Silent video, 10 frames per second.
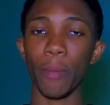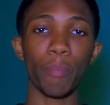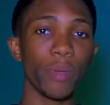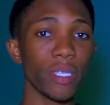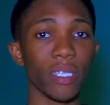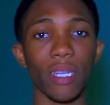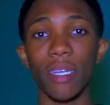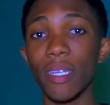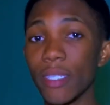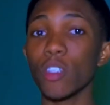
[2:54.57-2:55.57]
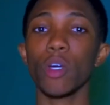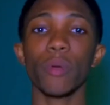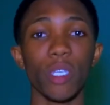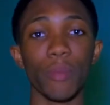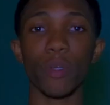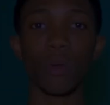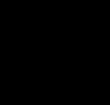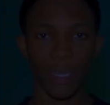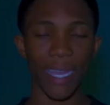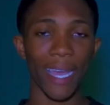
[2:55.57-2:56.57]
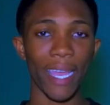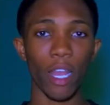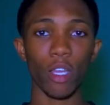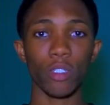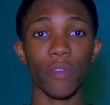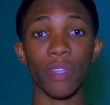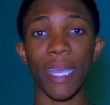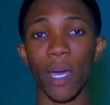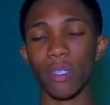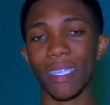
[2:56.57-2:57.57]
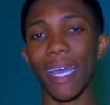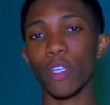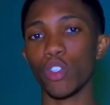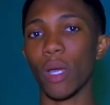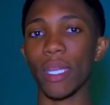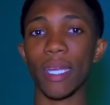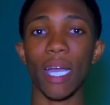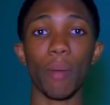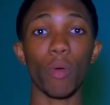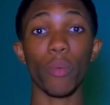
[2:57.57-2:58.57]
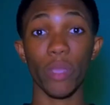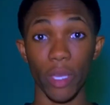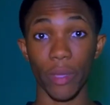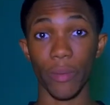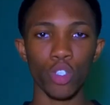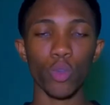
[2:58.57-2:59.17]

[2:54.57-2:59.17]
And please listen up here, because there are a lot of doubts that usually come up here.